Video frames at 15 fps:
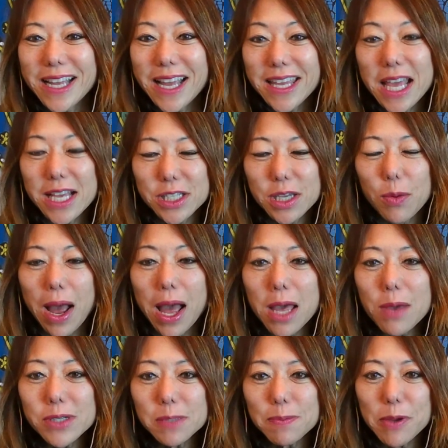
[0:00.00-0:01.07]
Yeah, so
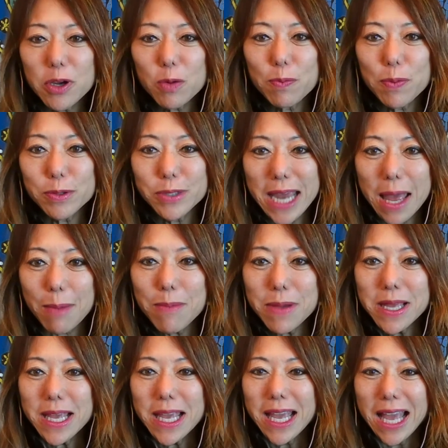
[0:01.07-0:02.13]
I was Speaker Pro Tem
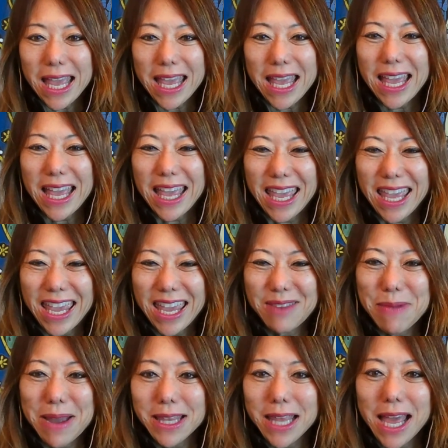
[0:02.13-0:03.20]
in
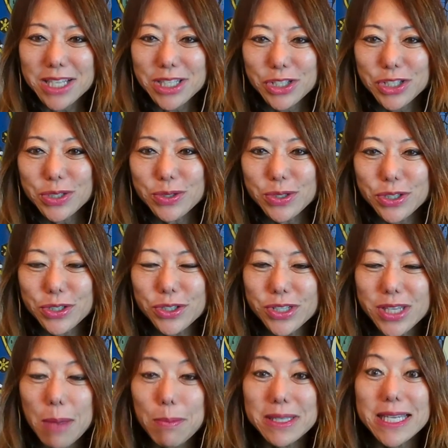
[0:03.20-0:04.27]
my last 2 years. So
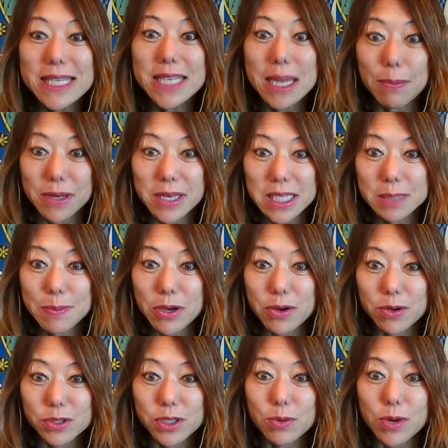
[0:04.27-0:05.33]
that means a deputy speaker.
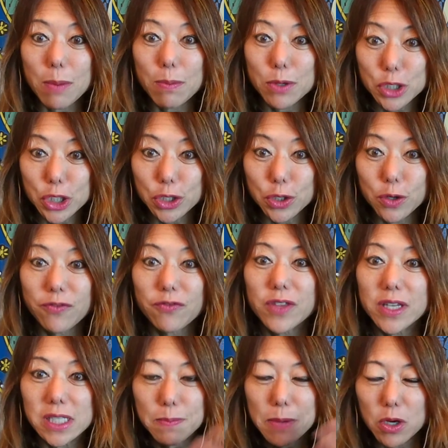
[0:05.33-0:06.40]
So number two,
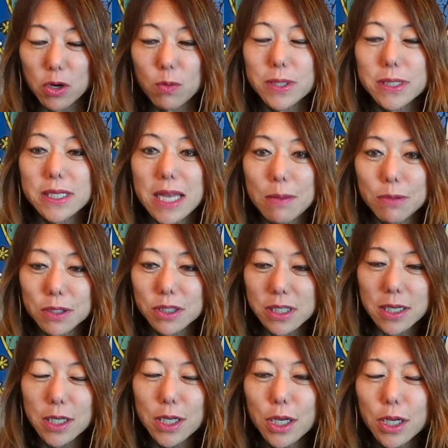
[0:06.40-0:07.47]
the speaker wasn't able
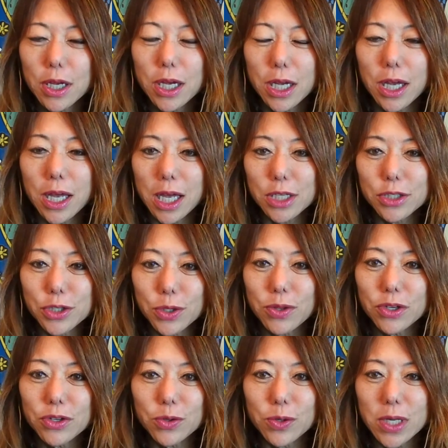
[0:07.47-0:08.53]
to do
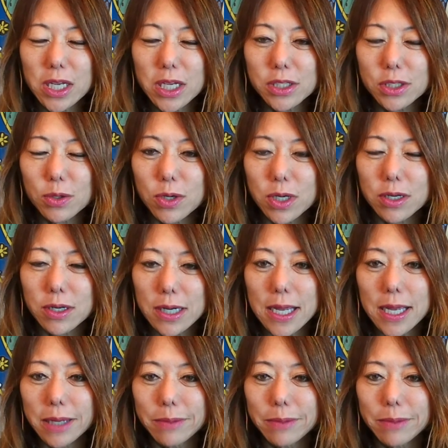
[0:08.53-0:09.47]
the duties or,